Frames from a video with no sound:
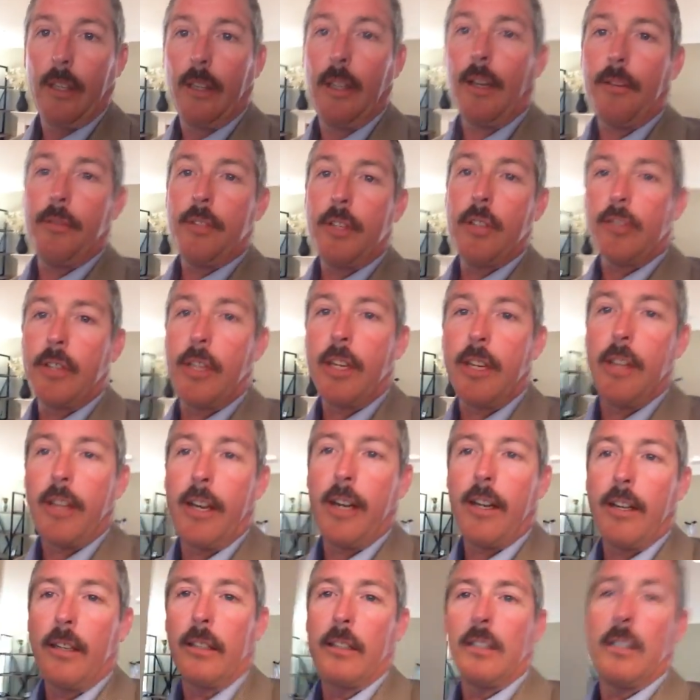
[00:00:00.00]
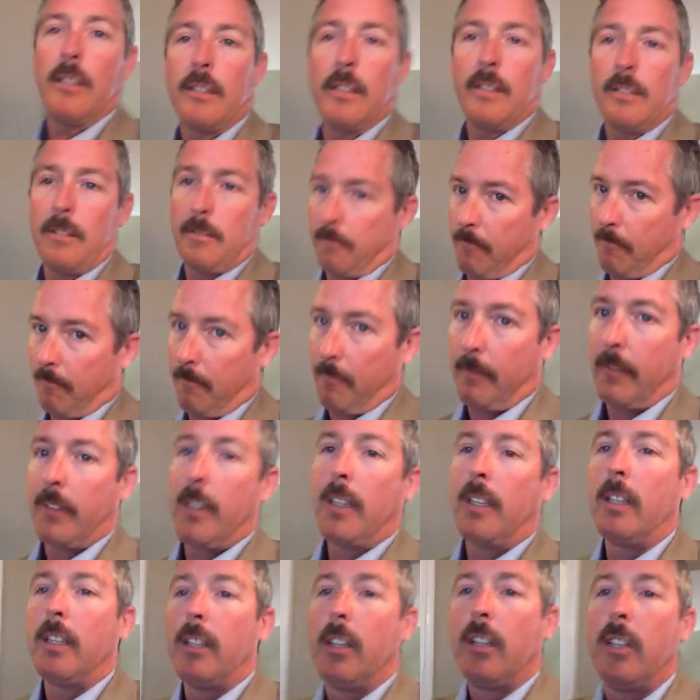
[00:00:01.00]
Love to see you there.
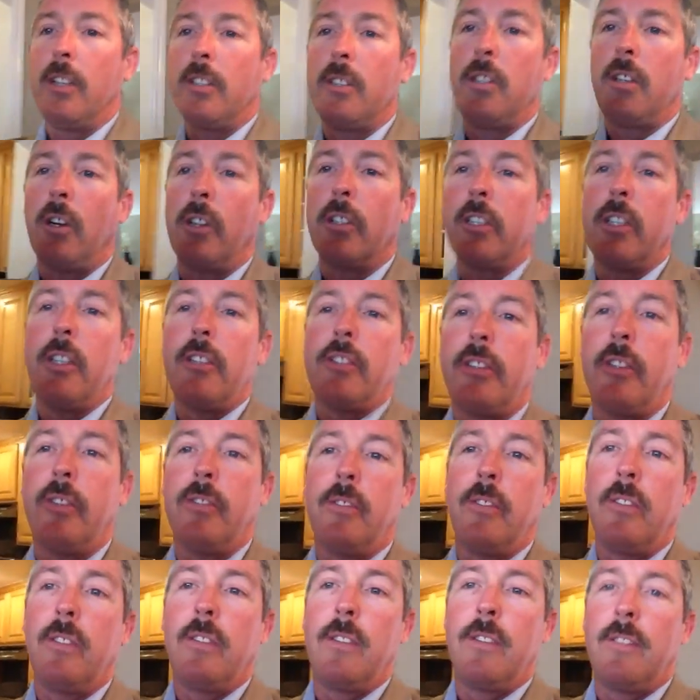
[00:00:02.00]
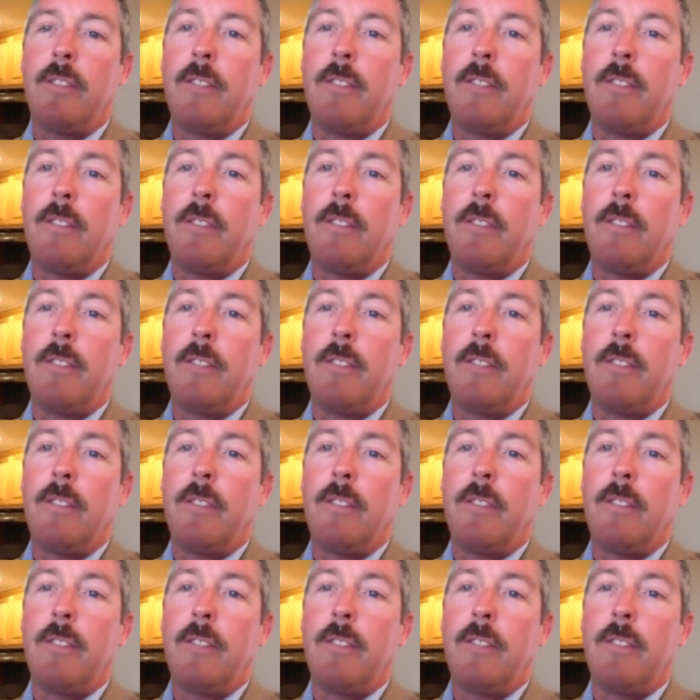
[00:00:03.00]
Talk to you soon.